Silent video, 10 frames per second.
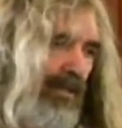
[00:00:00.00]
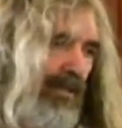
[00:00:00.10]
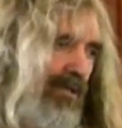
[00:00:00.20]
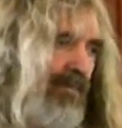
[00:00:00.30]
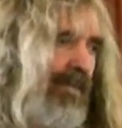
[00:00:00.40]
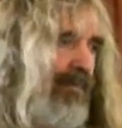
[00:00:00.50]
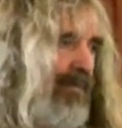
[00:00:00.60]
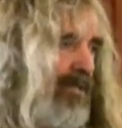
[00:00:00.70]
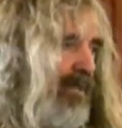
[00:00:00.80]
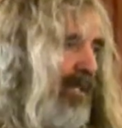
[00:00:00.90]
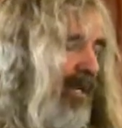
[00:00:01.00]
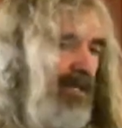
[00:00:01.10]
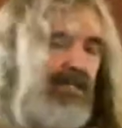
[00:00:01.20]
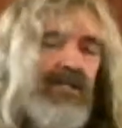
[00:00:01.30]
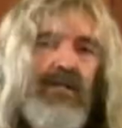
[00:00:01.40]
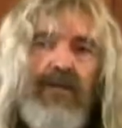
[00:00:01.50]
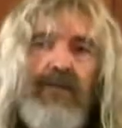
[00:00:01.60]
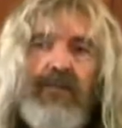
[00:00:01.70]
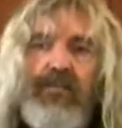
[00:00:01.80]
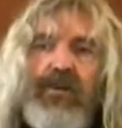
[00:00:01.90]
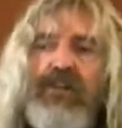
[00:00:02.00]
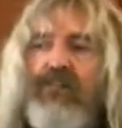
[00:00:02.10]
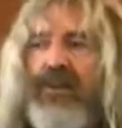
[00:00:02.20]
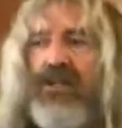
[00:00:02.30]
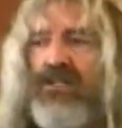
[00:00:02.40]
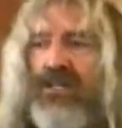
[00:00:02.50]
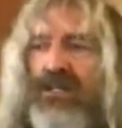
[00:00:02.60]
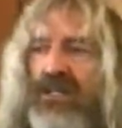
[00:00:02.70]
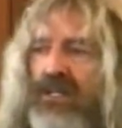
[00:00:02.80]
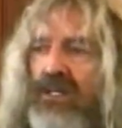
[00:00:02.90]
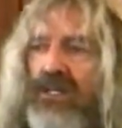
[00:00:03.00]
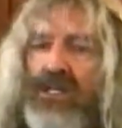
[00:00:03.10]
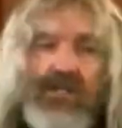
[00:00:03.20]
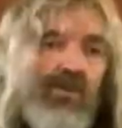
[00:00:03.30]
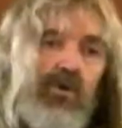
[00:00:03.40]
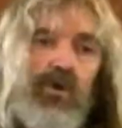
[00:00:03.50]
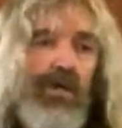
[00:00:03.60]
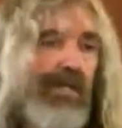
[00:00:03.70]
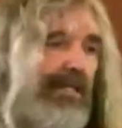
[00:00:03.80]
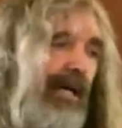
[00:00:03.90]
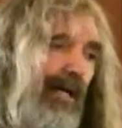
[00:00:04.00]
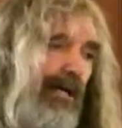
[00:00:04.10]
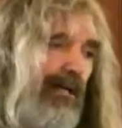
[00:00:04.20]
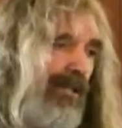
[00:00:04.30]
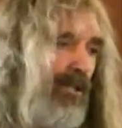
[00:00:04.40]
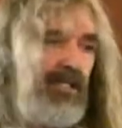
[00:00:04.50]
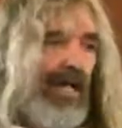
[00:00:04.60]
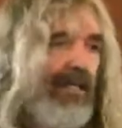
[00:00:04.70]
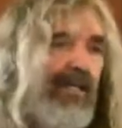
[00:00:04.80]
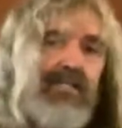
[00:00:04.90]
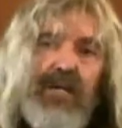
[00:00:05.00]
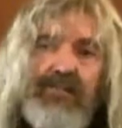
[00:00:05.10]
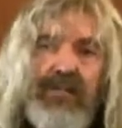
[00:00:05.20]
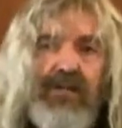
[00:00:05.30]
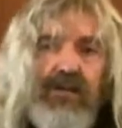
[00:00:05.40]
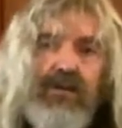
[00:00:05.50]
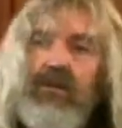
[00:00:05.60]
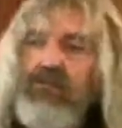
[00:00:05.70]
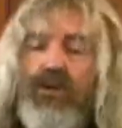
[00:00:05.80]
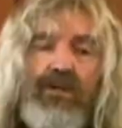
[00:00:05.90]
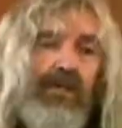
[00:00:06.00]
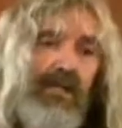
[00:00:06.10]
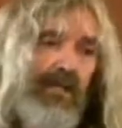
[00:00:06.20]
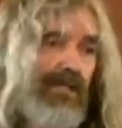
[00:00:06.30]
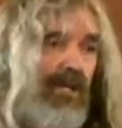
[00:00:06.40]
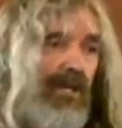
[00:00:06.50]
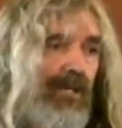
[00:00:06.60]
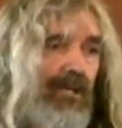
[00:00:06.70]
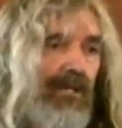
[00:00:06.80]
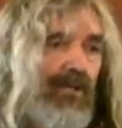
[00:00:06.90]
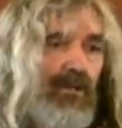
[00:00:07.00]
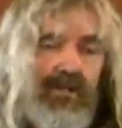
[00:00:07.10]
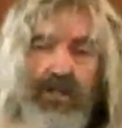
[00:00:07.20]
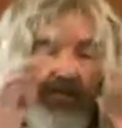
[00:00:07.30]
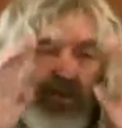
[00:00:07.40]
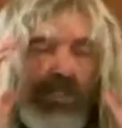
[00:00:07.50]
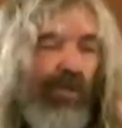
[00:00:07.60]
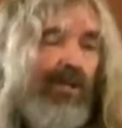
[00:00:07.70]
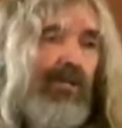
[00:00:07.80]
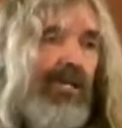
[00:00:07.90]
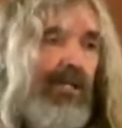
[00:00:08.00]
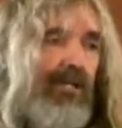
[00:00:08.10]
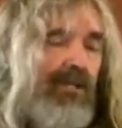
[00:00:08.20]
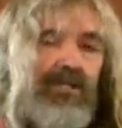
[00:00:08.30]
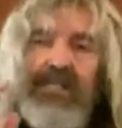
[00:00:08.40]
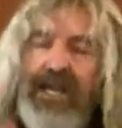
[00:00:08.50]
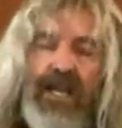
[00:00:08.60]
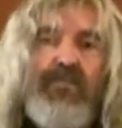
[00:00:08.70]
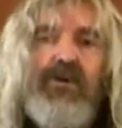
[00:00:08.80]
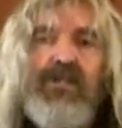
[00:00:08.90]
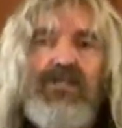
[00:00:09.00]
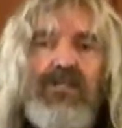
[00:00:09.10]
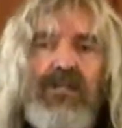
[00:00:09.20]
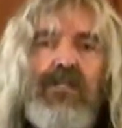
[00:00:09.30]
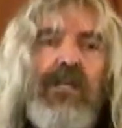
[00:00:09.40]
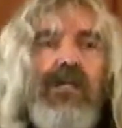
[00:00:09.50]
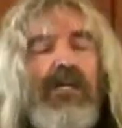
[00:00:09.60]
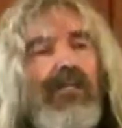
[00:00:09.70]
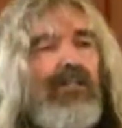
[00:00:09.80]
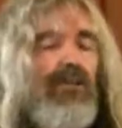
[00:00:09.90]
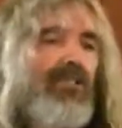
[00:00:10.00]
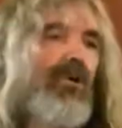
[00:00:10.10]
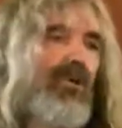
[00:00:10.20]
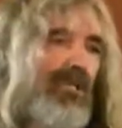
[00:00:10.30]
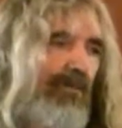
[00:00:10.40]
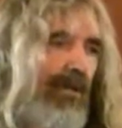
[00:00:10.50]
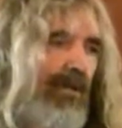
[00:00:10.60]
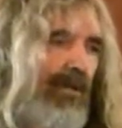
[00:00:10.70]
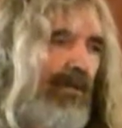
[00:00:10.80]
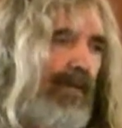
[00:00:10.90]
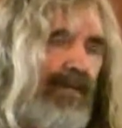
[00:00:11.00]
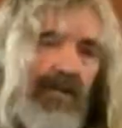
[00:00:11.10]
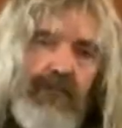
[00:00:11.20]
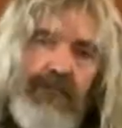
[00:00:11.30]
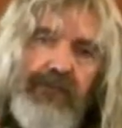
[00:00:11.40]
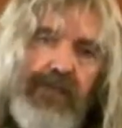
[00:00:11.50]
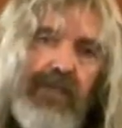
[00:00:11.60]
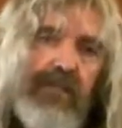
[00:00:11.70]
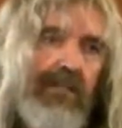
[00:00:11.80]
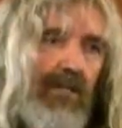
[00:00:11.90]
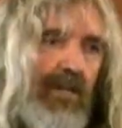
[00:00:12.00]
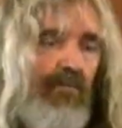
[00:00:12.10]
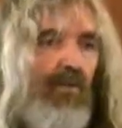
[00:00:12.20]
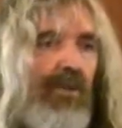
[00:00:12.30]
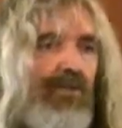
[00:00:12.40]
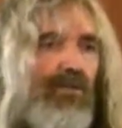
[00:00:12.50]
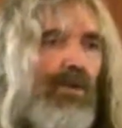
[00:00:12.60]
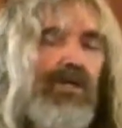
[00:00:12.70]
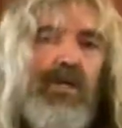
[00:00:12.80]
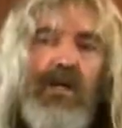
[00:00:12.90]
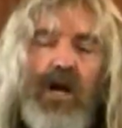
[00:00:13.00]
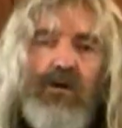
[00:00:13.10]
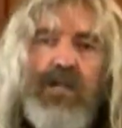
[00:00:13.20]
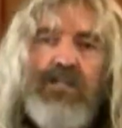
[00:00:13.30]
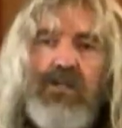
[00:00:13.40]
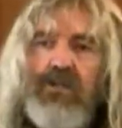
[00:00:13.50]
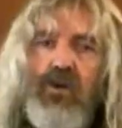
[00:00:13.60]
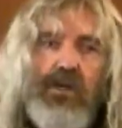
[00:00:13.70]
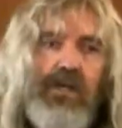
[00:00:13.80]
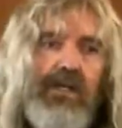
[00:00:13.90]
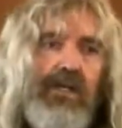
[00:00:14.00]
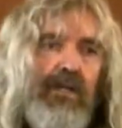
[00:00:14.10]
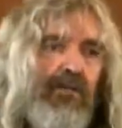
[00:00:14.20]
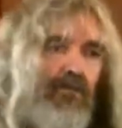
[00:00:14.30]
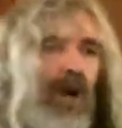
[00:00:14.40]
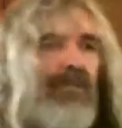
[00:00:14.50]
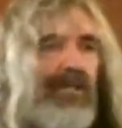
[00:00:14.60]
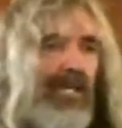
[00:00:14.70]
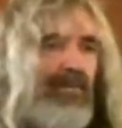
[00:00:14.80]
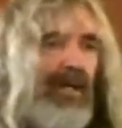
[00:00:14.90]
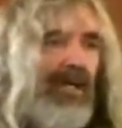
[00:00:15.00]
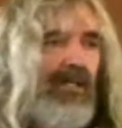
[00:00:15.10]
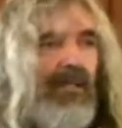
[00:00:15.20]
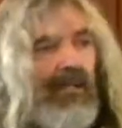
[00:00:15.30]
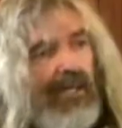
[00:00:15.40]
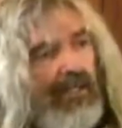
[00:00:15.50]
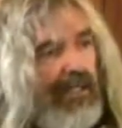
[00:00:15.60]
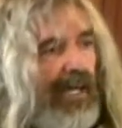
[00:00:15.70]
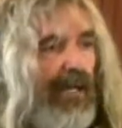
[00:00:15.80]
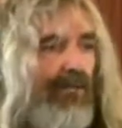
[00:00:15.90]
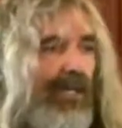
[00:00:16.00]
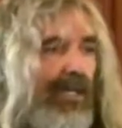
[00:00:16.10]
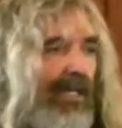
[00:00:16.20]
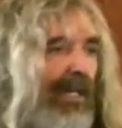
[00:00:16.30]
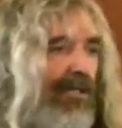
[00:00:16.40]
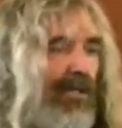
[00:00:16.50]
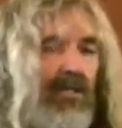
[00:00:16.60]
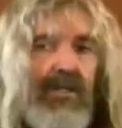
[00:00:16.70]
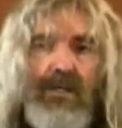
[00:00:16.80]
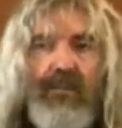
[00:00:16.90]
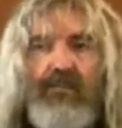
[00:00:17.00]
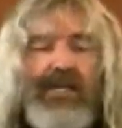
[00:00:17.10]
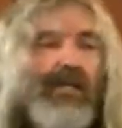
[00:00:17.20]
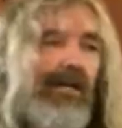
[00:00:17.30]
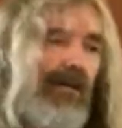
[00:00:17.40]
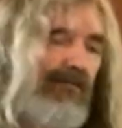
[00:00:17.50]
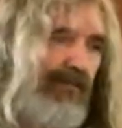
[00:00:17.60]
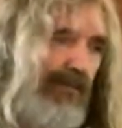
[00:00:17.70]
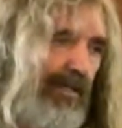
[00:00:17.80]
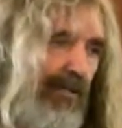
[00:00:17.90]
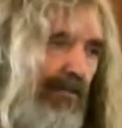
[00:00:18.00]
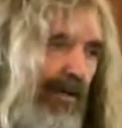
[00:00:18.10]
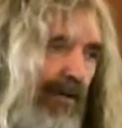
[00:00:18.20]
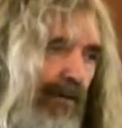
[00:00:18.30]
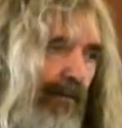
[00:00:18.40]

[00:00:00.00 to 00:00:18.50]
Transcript: Sometimes it's because the bereaved person is in total denial. They just can't accept that their loved one is gone. And so they refuse to entertain it, so they can't process it, and they're stuck somehow. They can't feel it, they're not moving through it, or else they're totally traumatized by it, and they can't re-engage or be in life meaningfully.